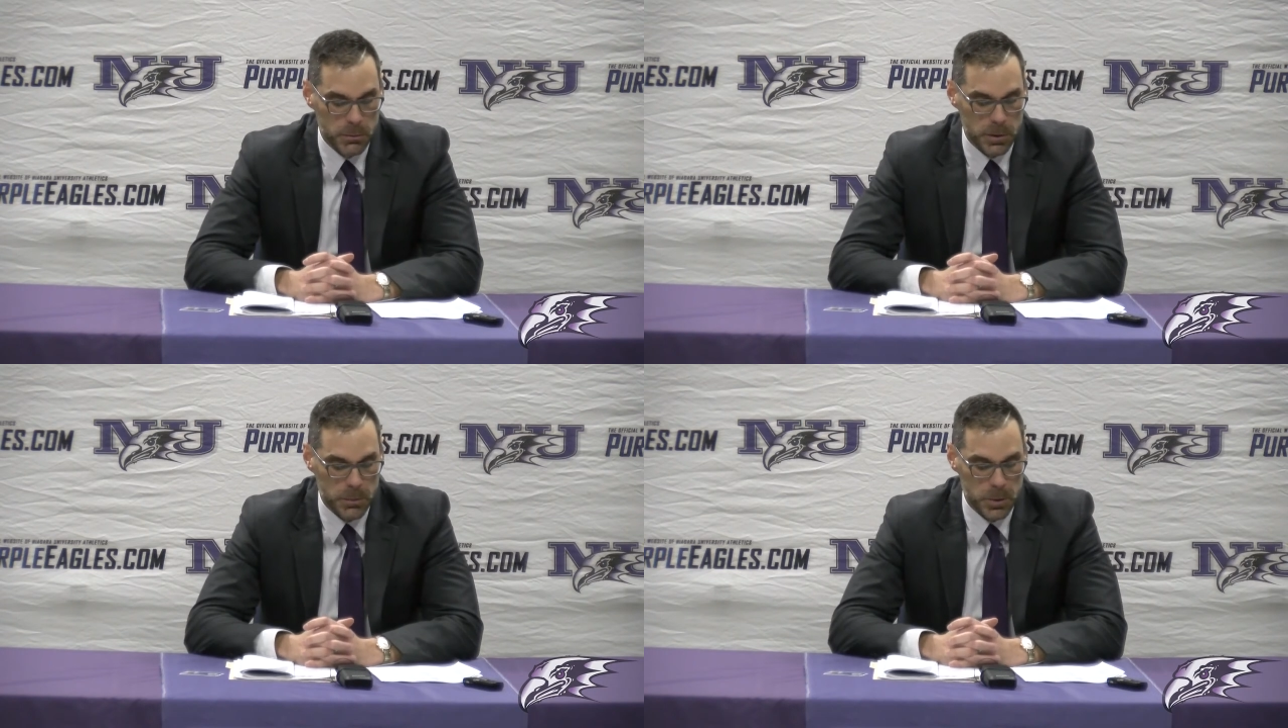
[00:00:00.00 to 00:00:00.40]

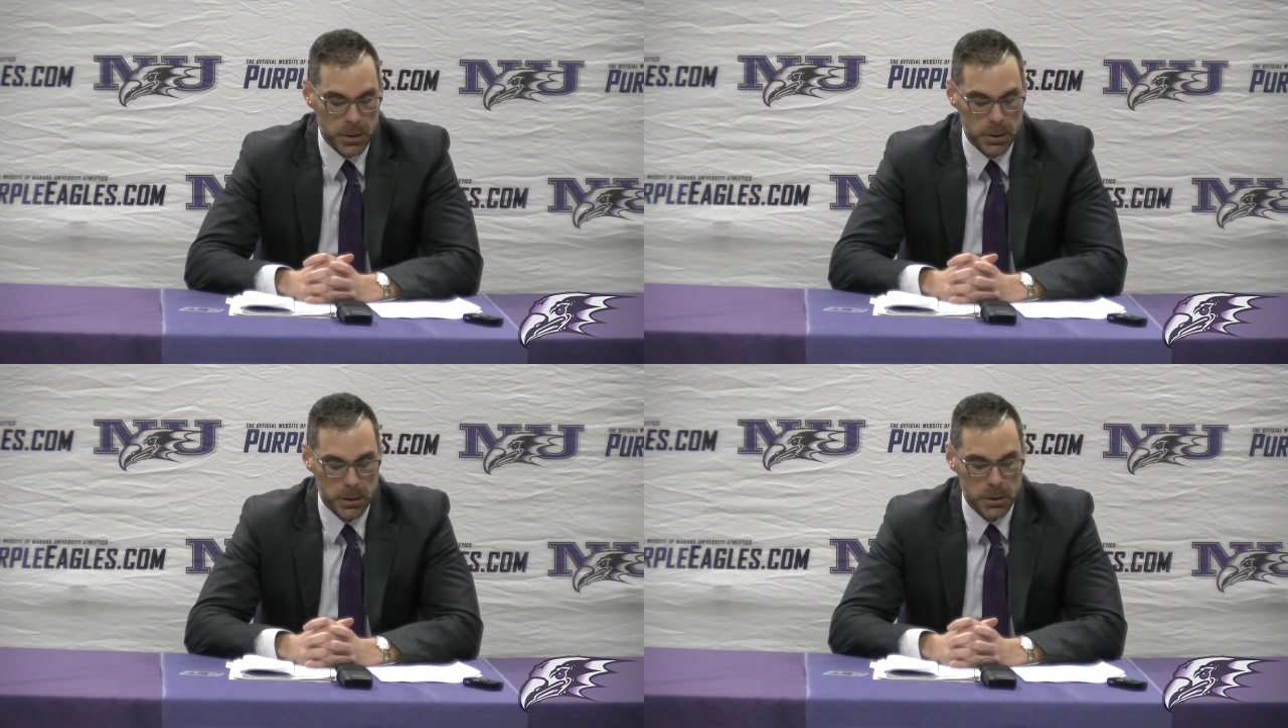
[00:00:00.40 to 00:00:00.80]
we
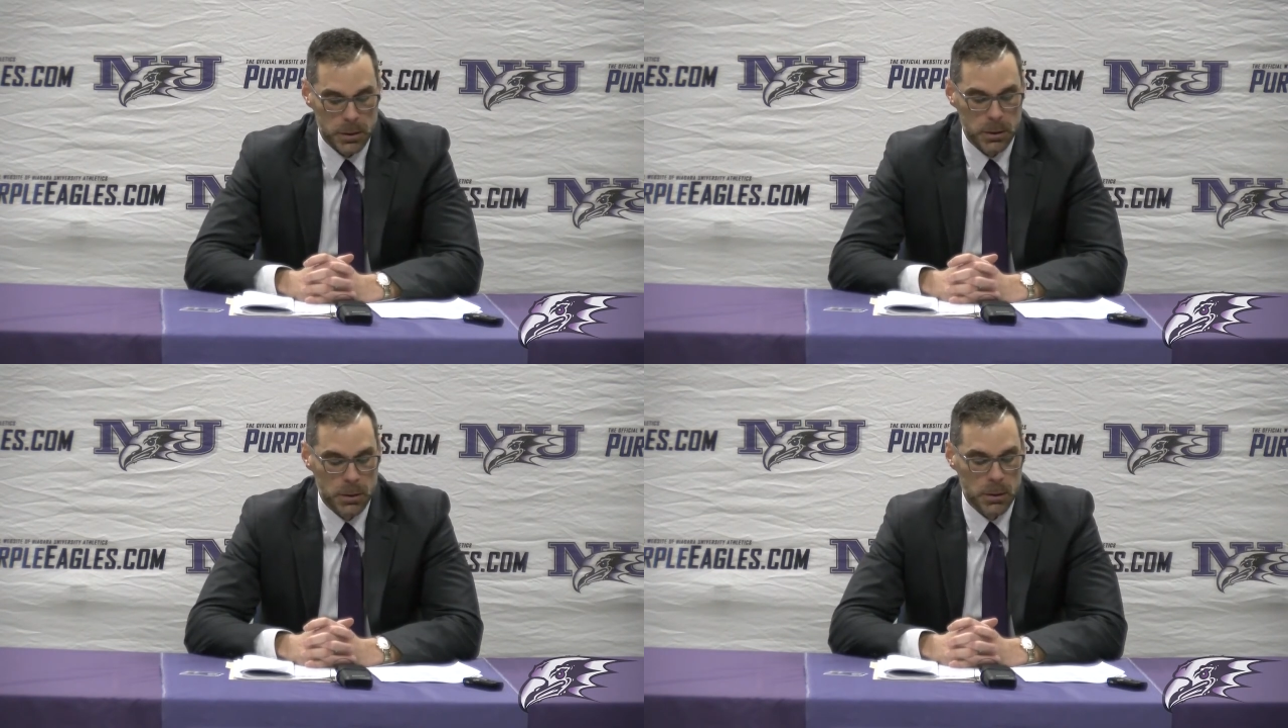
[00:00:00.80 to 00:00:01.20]
competed,
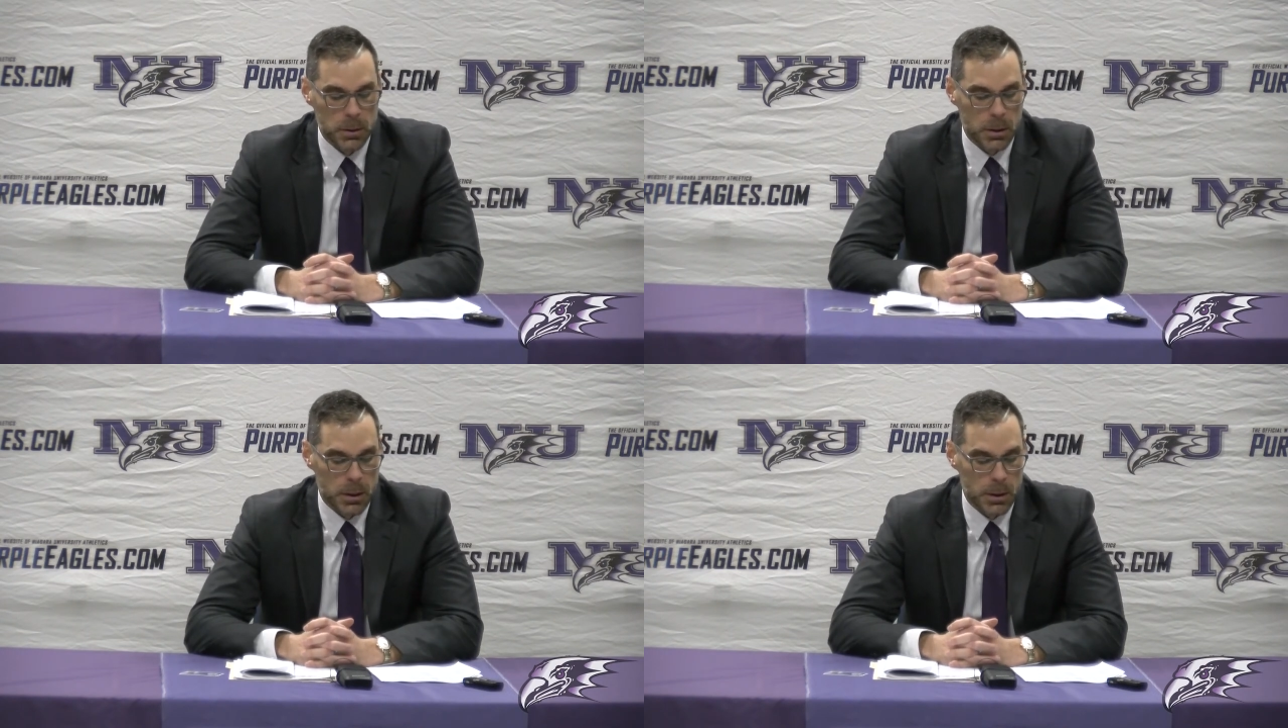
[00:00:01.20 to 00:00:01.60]
and
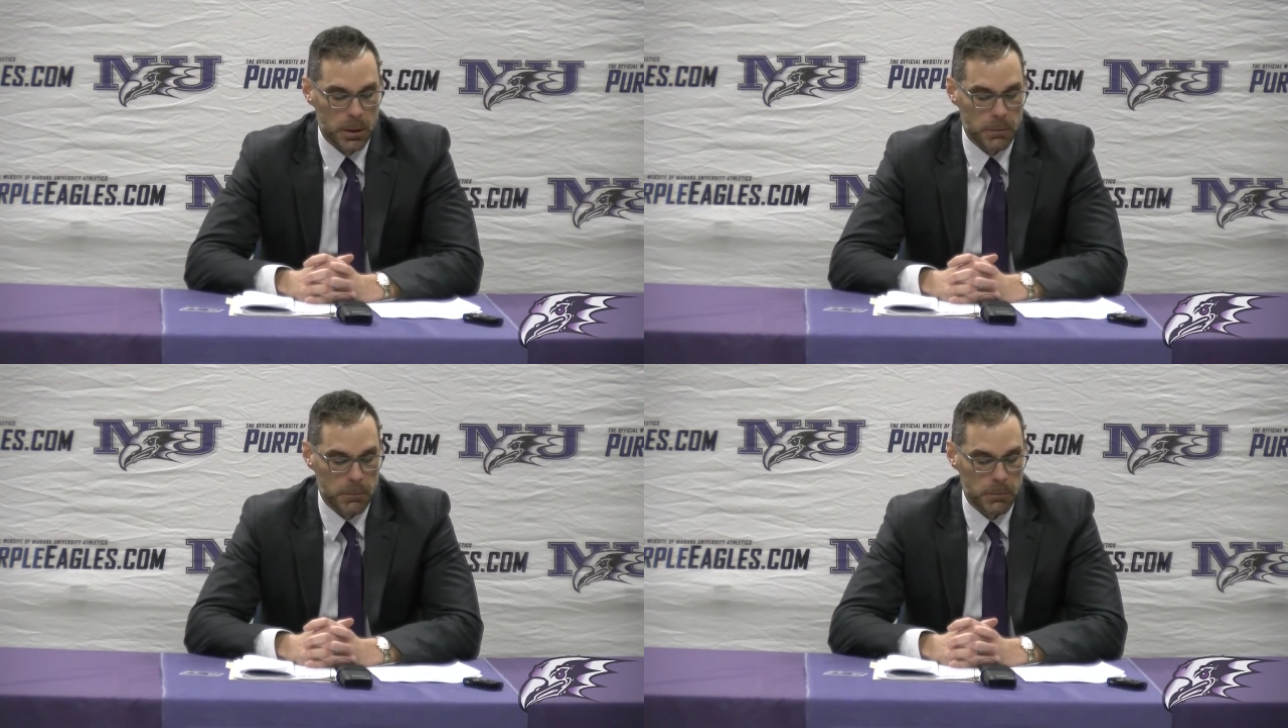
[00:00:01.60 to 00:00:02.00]
um,